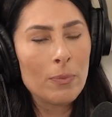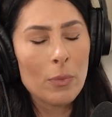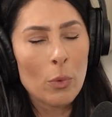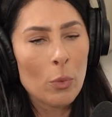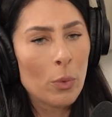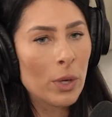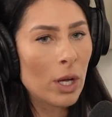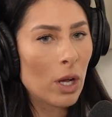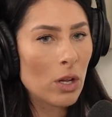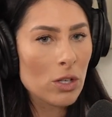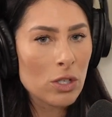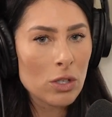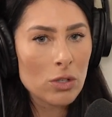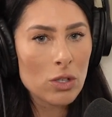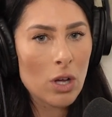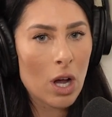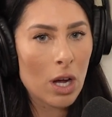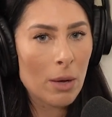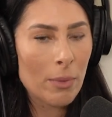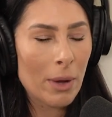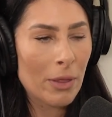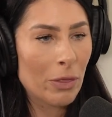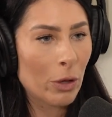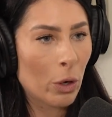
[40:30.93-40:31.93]
we also
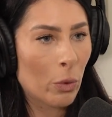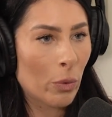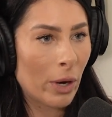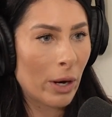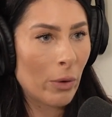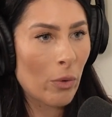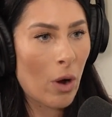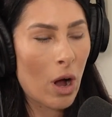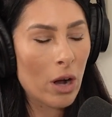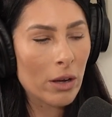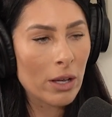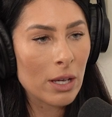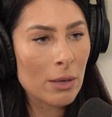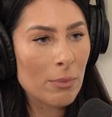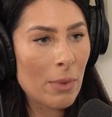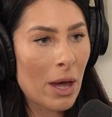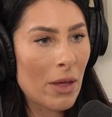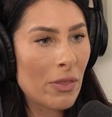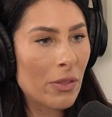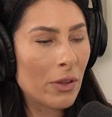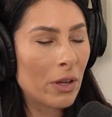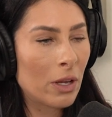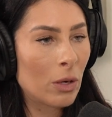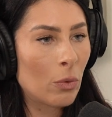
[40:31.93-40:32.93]
talk about the gray rocking
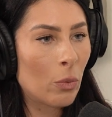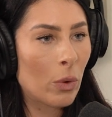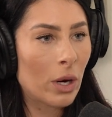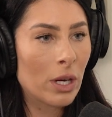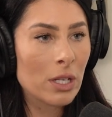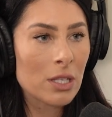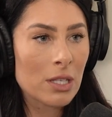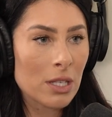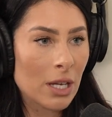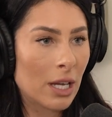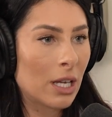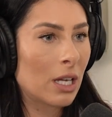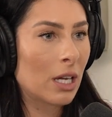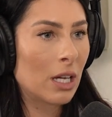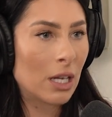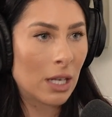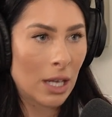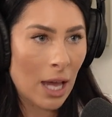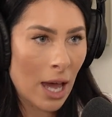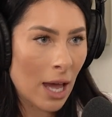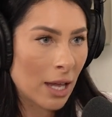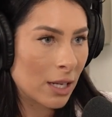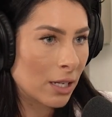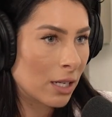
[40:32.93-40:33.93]
method, where it's like,
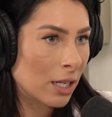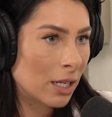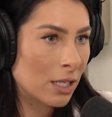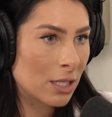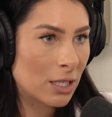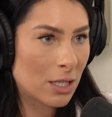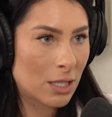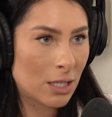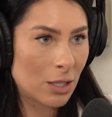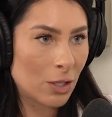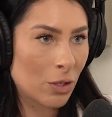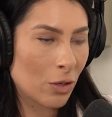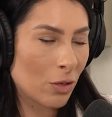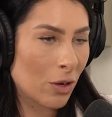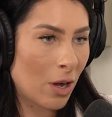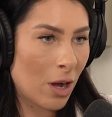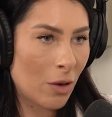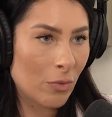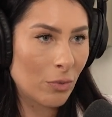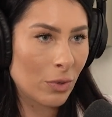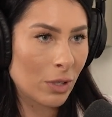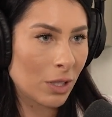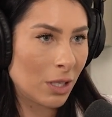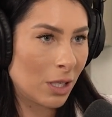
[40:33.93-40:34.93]
again, you're
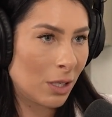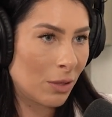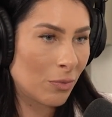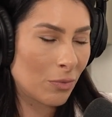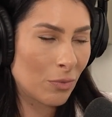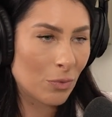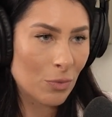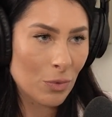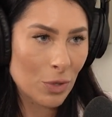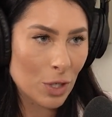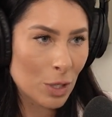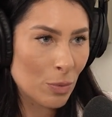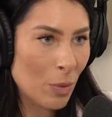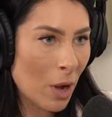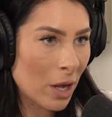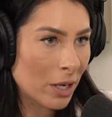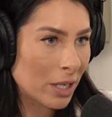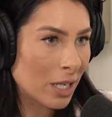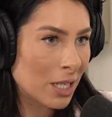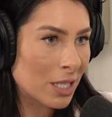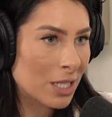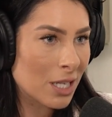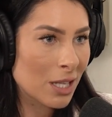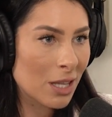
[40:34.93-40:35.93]
not really
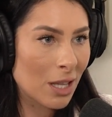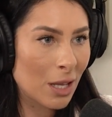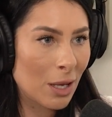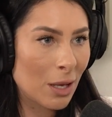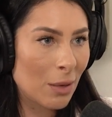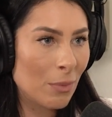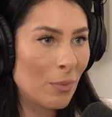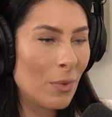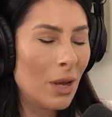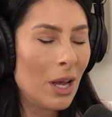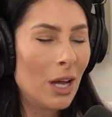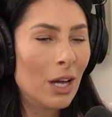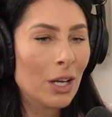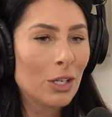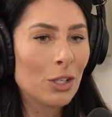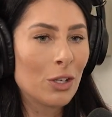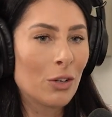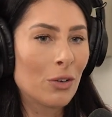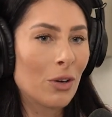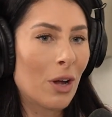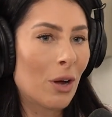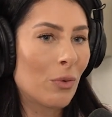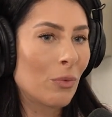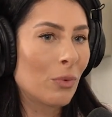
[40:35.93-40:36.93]
responding to them.
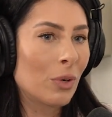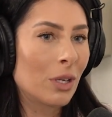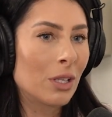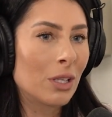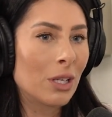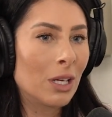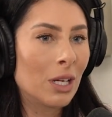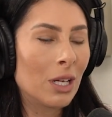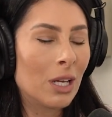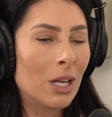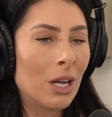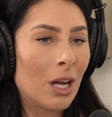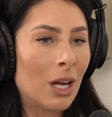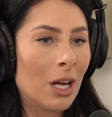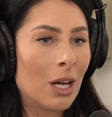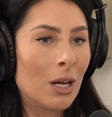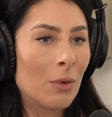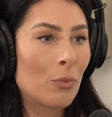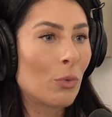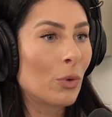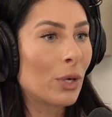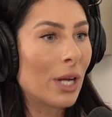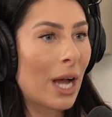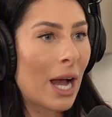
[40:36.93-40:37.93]
You're not really
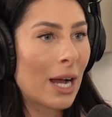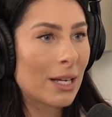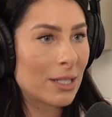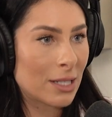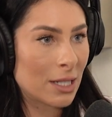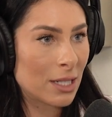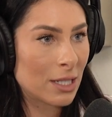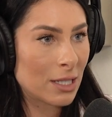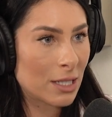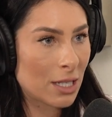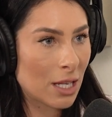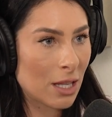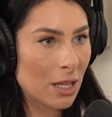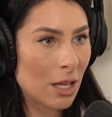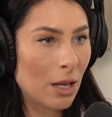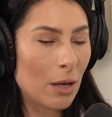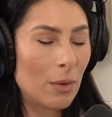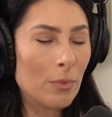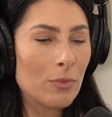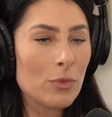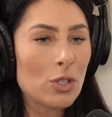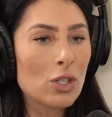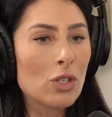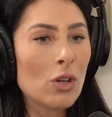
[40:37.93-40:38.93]
reacting to
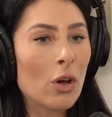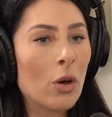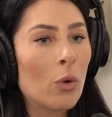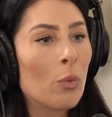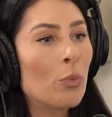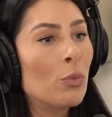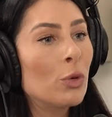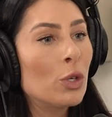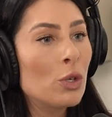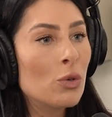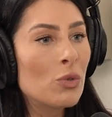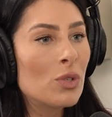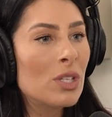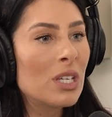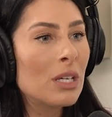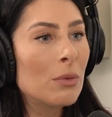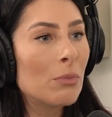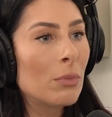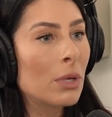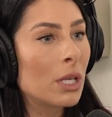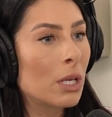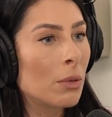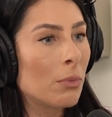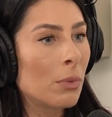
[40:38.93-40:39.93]
them. So
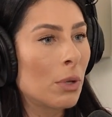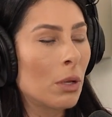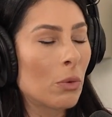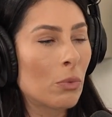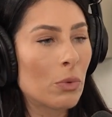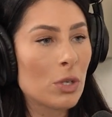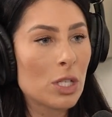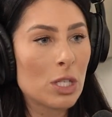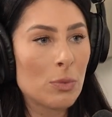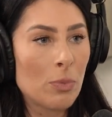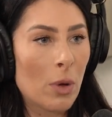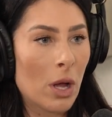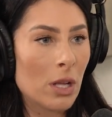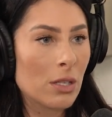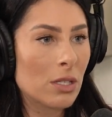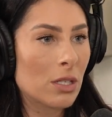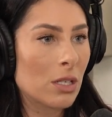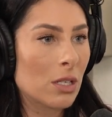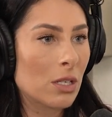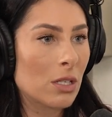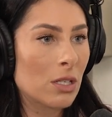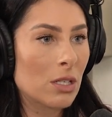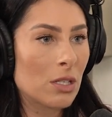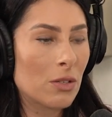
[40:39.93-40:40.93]
using minimal
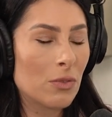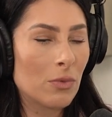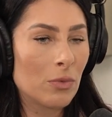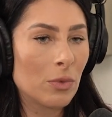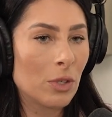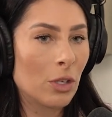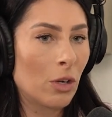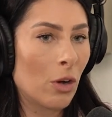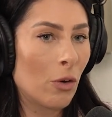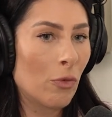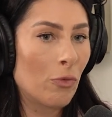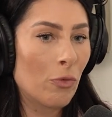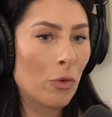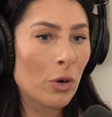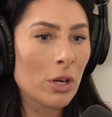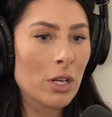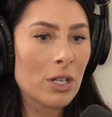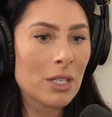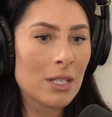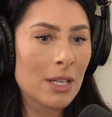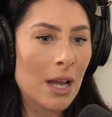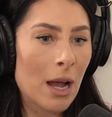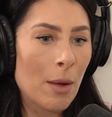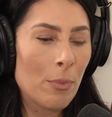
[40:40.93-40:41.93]
responses, for
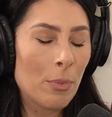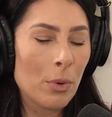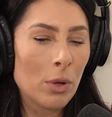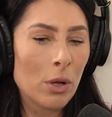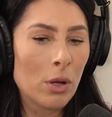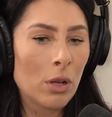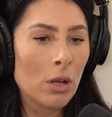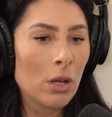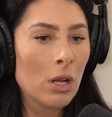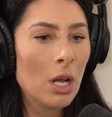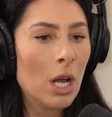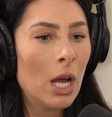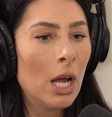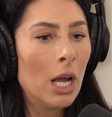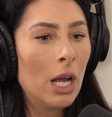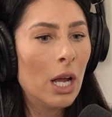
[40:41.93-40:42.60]
example,